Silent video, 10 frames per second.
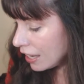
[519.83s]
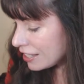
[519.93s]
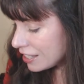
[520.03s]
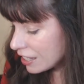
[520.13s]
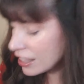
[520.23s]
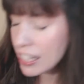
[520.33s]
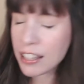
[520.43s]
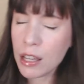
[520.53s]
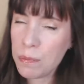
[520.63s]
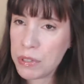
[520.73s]
I still
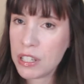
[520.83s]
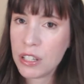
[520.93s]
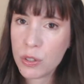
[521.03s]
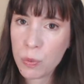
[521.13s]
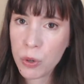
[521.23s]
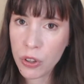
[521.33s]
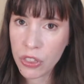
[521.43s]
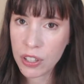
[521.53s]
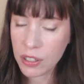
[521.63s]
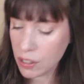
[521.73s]
think Ipsy is
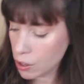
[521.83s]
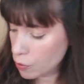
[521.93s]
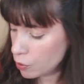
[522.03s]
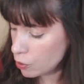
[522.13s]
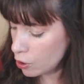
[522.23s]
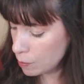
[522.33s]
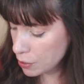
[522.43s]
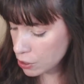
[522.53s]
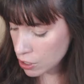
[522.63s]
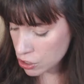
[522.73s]
worth it overall
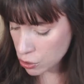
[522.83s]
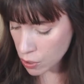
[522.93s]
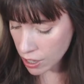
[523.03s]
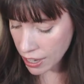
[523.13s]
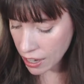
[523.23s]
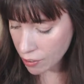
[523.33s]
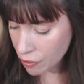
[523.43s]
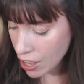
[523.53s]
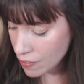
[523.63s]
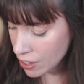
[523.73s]
because you are getting
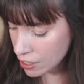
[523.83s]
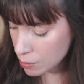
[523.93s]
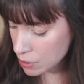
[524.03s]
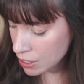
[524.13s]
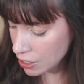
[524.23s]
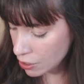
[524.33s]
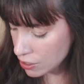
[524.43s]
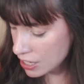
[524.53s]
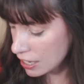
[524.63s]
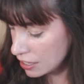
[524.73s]
5 items and they
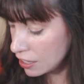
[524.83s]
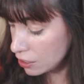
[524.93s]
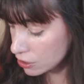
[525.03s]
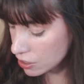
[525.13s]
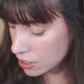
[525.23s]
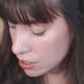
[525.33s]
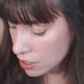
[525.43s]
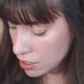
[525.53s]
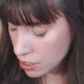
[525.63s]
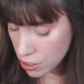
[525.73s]
are $10.
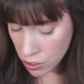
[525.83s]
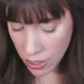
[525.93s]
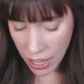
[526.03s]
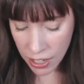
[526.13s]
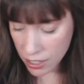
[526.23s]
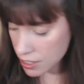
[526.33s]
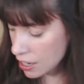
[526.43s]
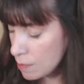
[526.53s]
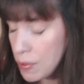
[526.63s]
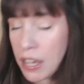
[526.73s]
So that is
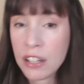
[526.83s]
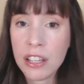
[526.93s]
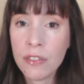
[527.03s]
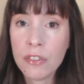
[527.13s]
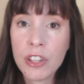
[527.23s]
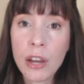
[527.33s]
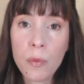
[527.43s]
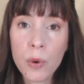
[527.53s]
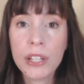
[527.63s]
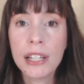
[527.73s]
not bad. Even if you
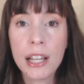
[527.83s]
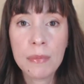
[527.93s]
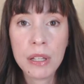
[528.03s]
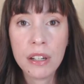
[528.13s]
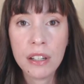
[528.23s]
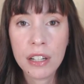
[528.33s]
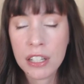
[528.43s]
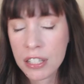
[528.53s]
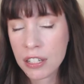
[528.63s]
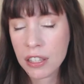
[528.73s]
get one lemon,
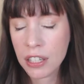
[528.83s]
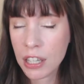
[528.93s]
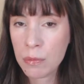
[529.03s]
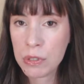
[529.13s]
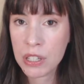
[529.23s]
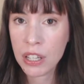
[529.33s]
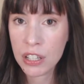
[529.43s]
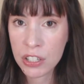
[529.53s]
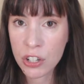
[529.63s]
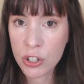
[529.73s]
I still think Ipsy
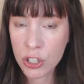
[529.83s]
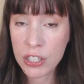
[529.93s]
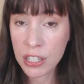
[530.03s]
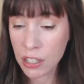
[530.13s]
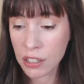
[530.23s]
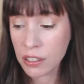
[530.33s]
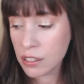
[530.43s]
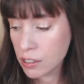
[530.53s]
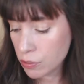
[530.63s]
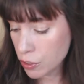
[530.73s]
is a good deal
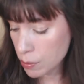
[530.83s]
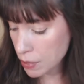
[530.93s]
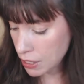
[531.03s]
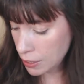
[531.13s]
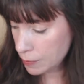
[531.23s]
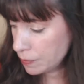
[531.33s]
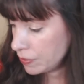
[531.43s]
for the money.